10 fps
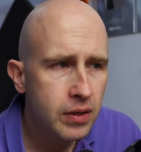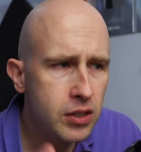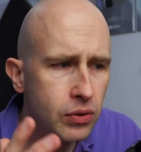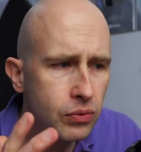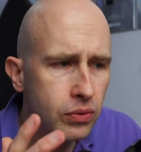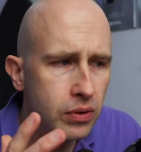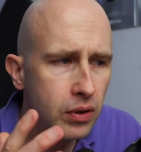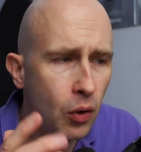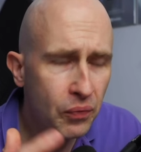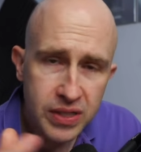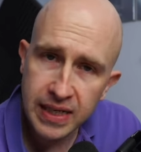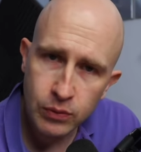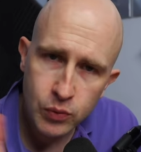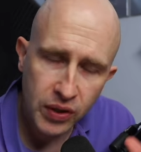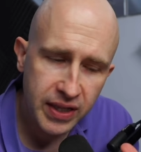So obviously, it
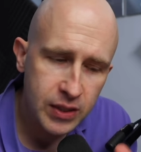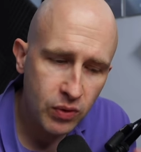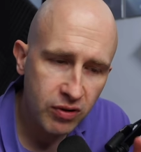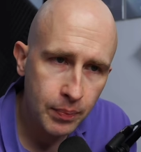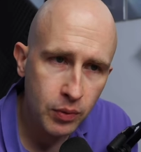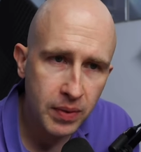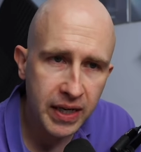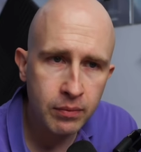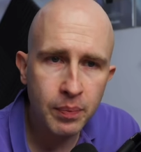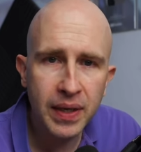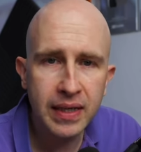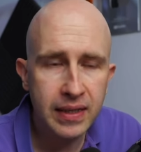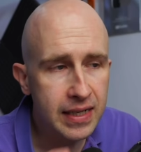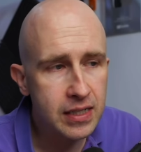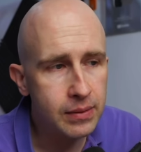was one of these where I put my number plate
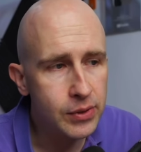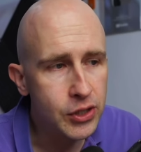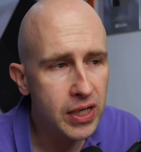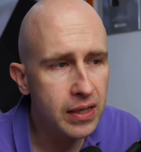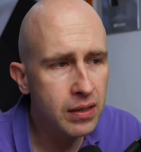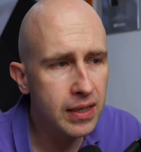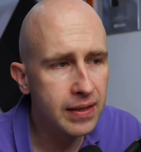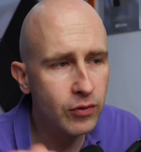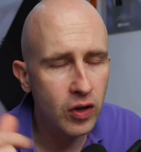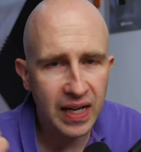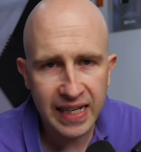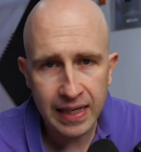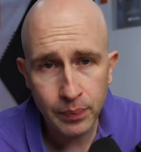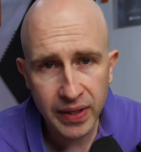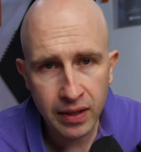into the machine and they've got
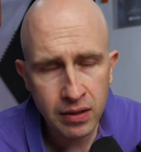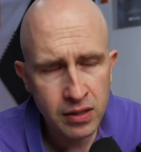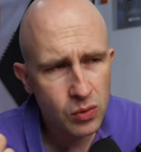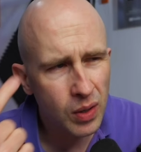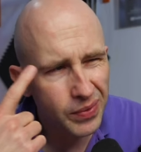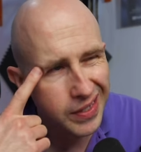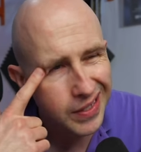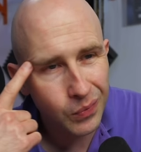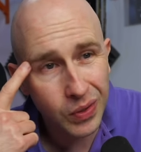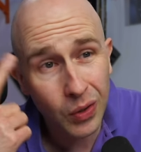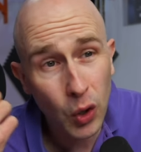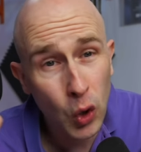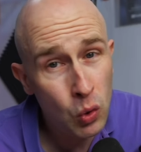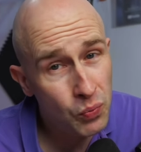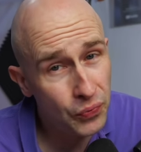AMPR. So I'm thinking, well,
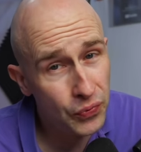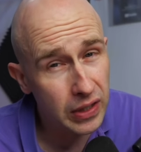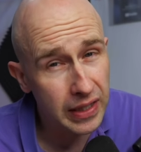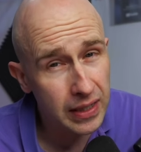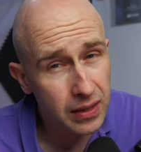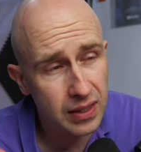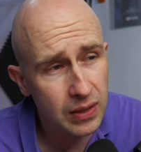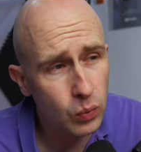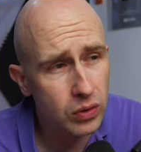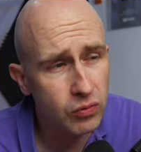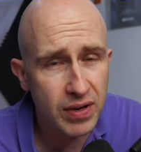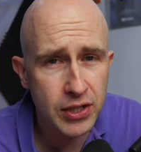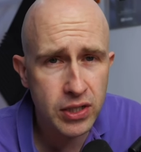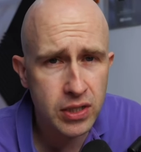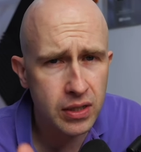hopefully they will
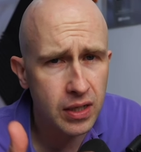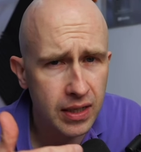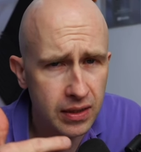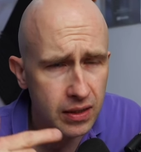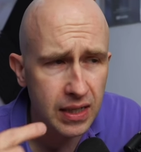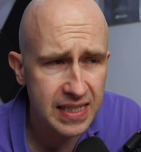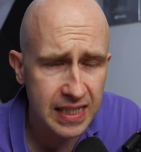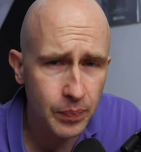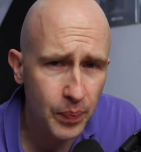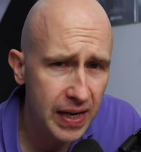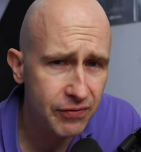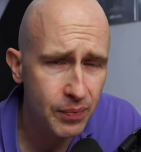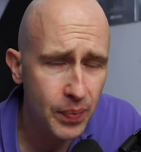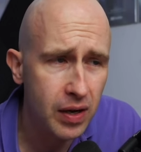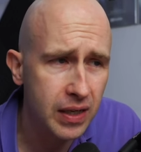register that I did pay
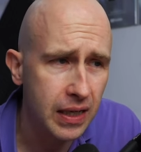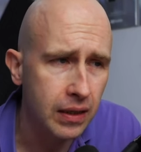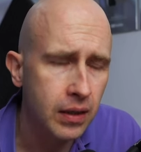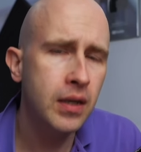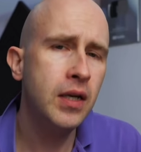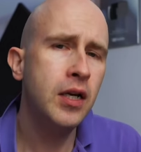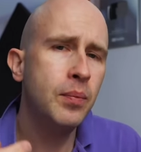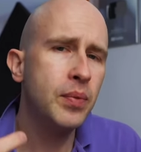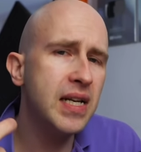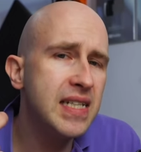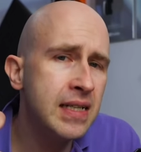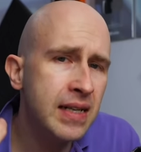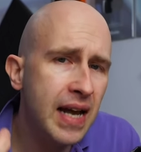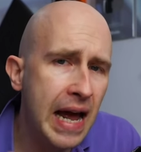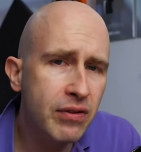for parking, but I
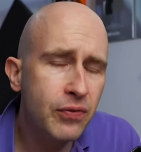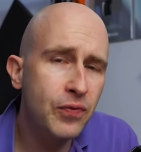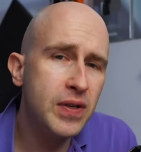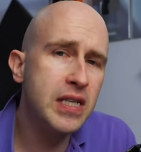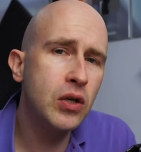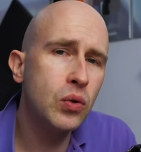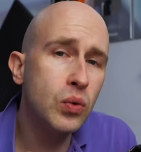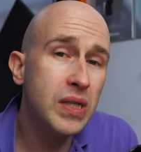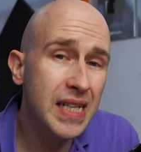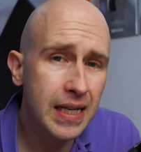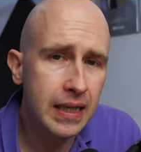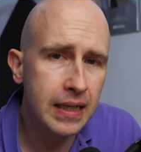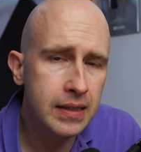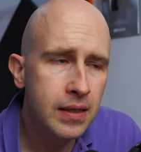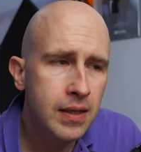didn't have a physical
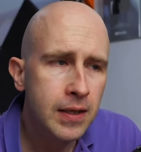ticket.